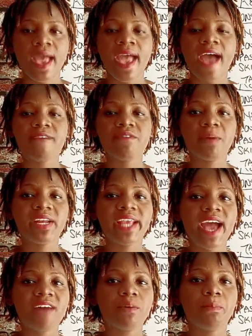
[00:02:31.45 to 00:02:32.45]
Everybody
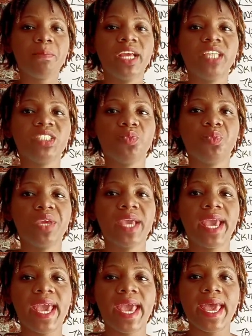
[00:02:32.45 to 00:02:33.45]
have a place
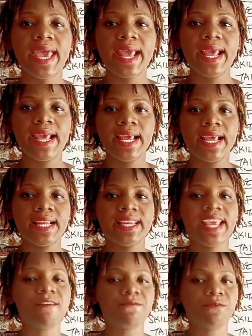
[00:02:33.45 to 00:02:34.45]
where
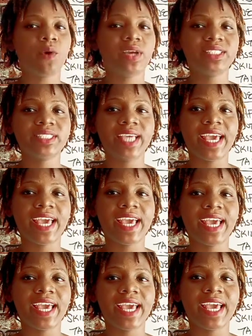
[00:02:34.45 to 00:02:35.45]
their voice can be
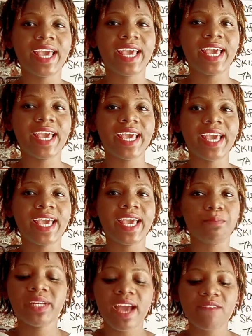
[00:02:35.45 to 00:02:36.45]
heard.
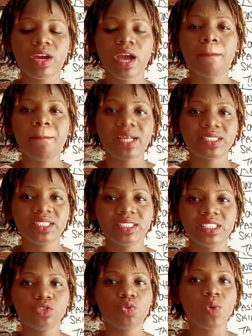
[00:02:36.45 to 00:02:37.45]
Everybody have a
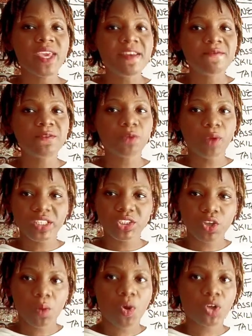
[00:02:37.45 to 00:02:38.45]
capacity to influence
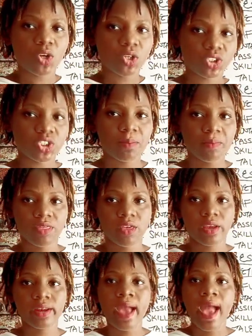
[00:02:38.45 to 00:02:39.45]
someone or something
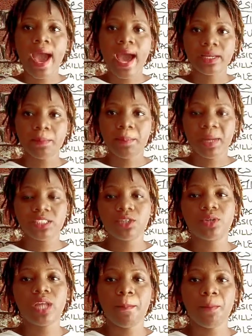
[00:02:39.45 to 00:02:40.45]
at a
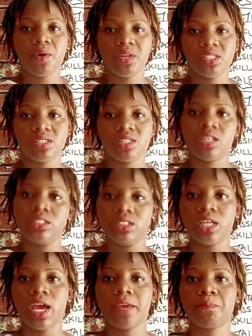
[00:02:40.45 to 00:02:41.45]
particular point in
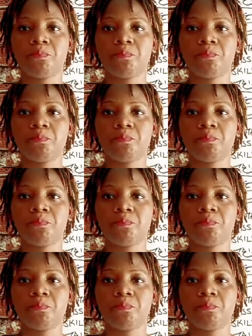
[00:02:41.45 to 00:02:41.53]
time.